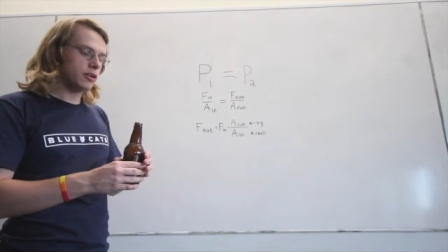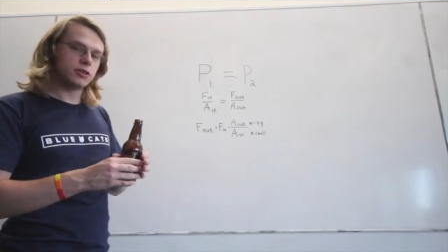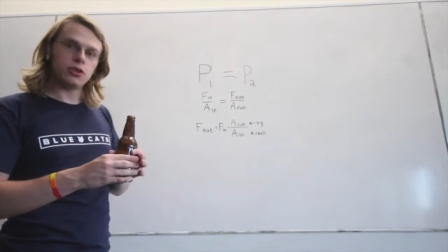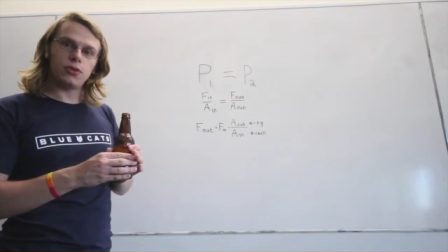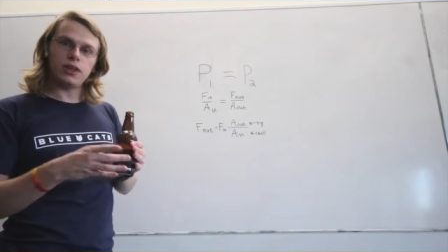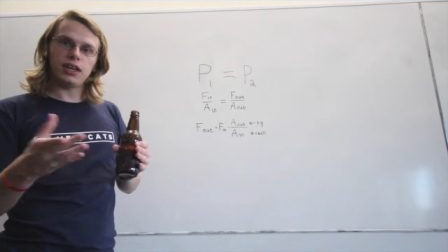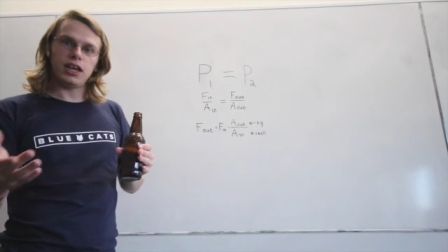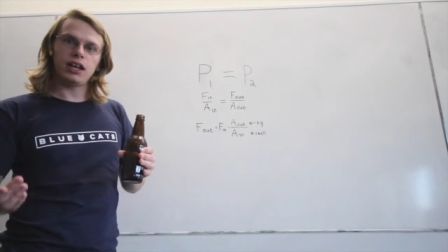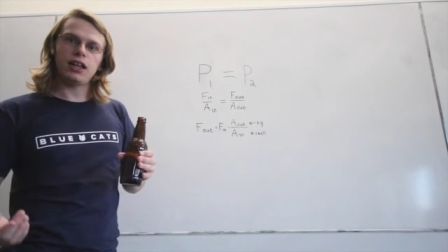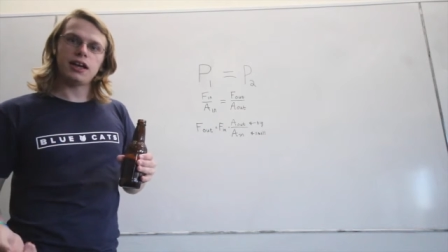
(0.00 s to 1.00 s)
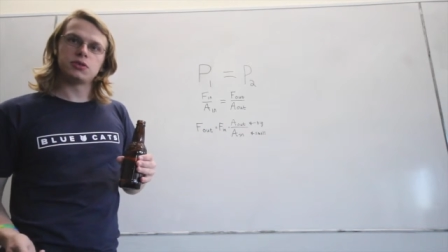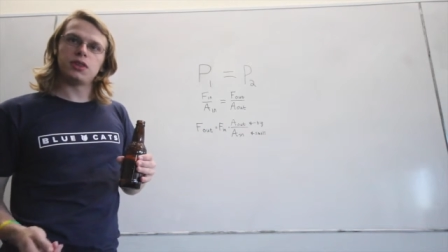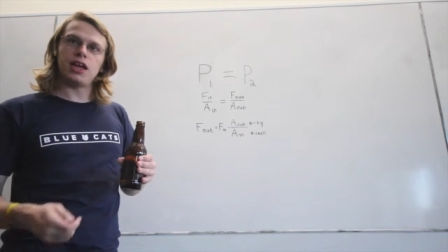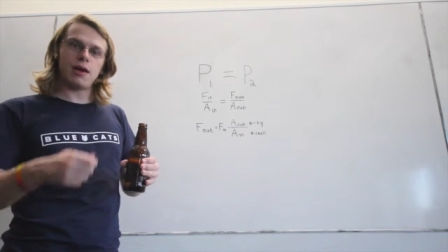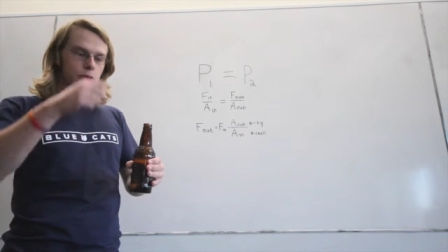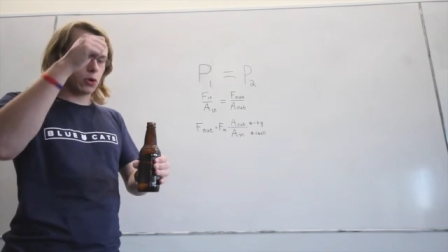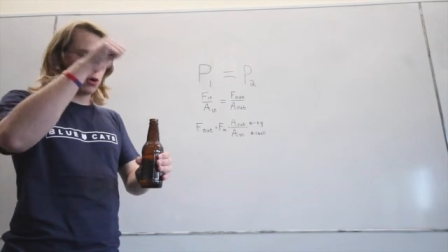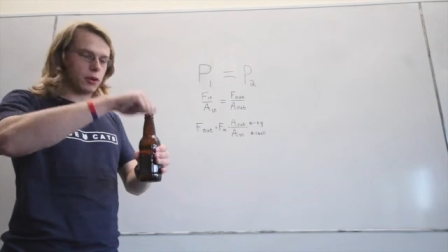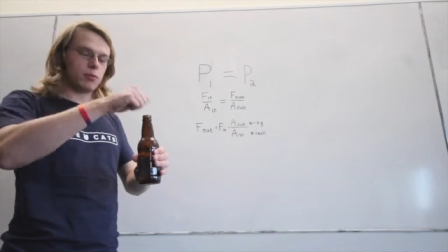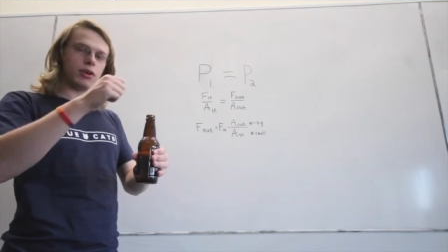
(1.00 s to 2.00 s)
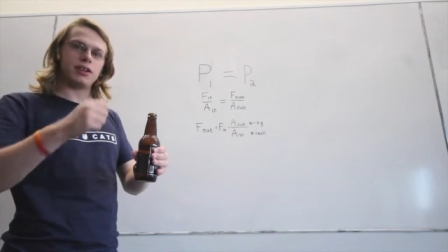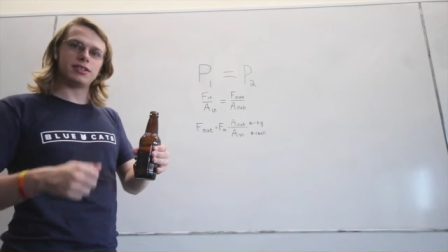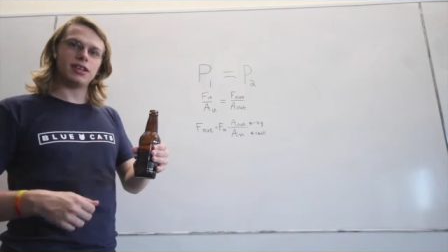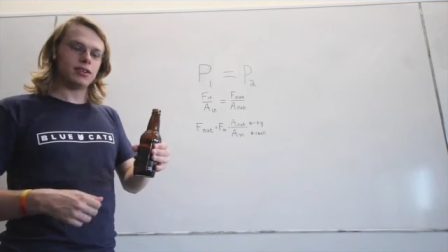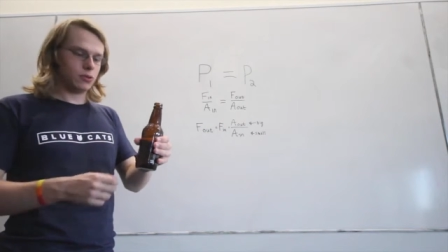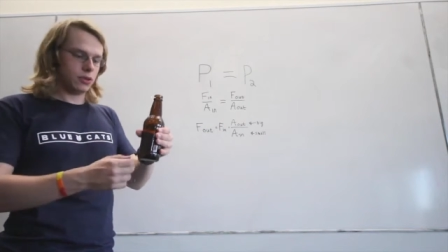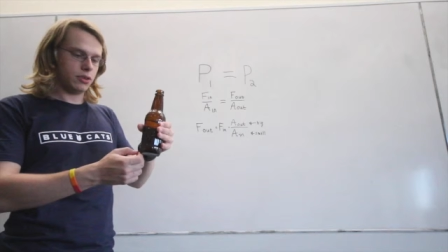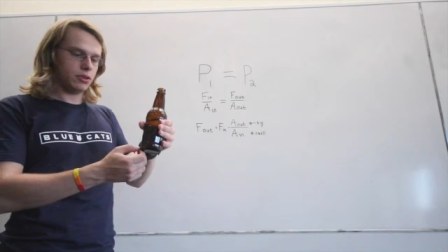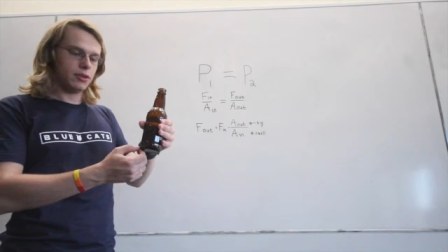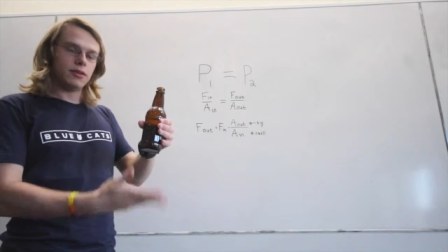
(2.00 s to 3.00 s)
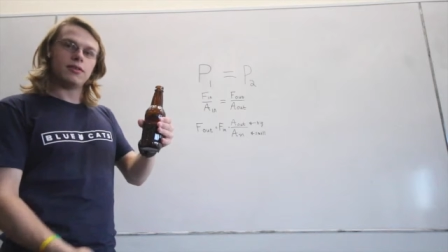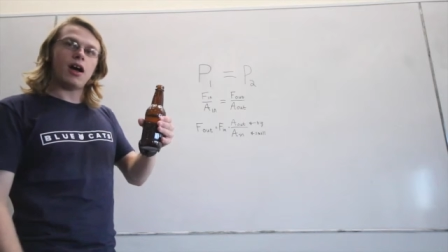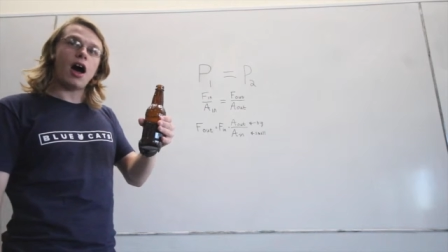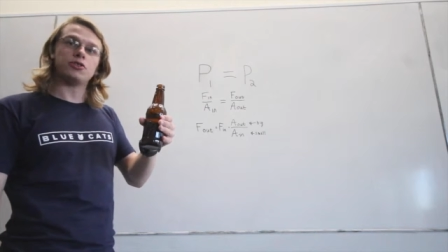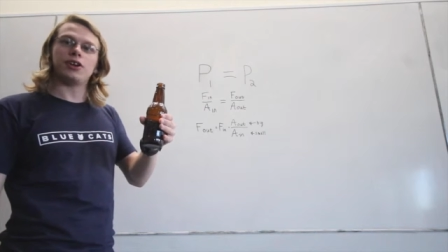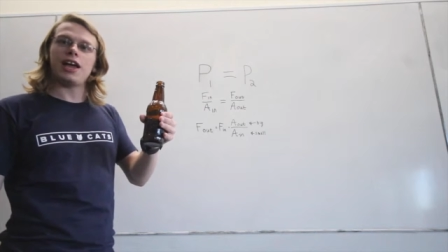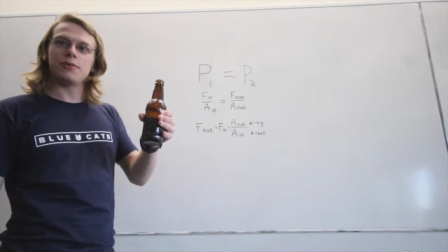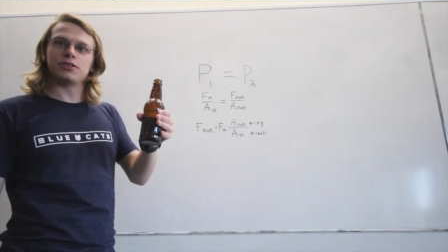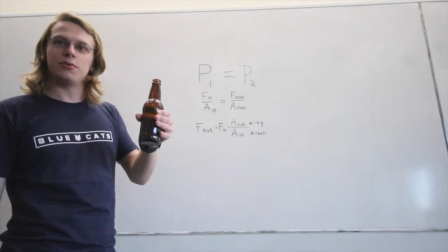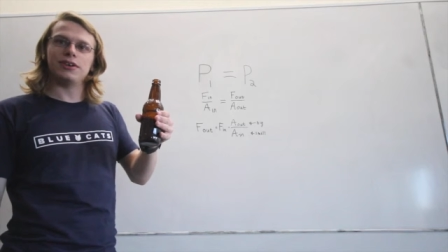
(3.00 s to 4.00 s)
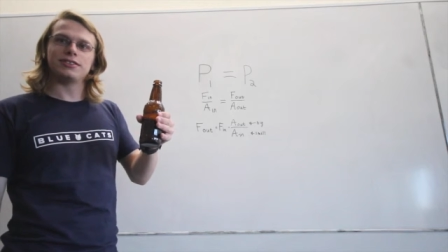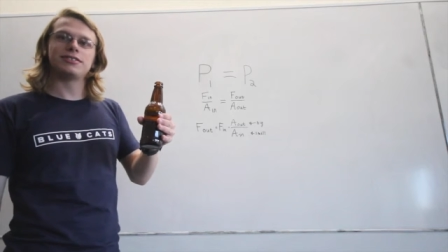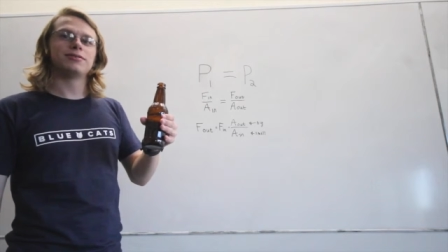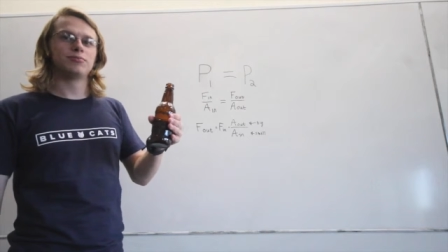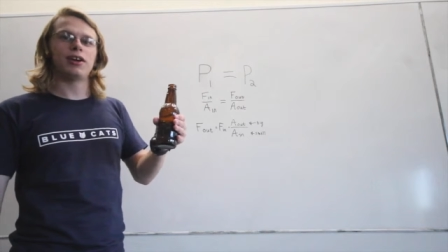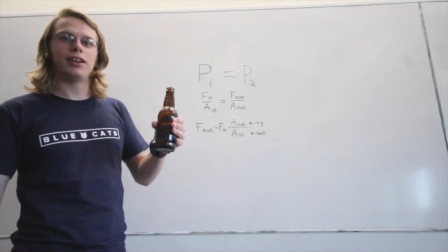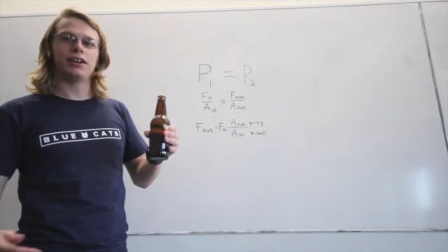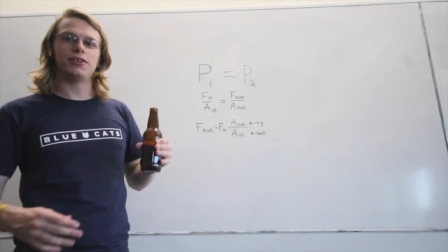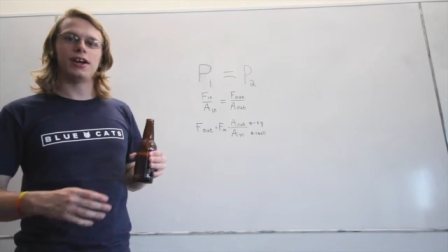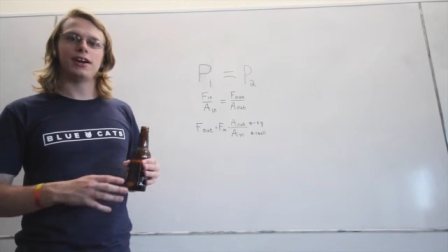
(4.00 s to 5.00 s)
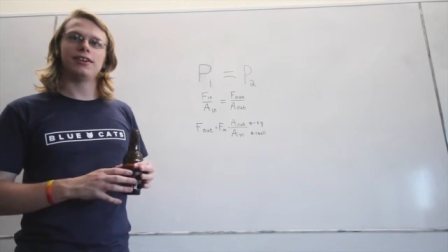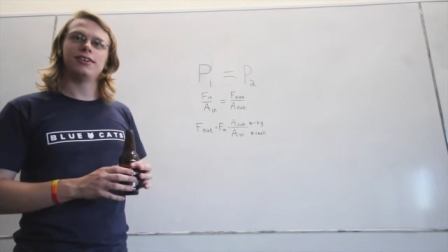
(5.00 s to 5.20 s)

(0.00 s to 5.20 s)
So you think hitting glass with a hammer normally breaks it, 100 hammers at once, probably going to crack.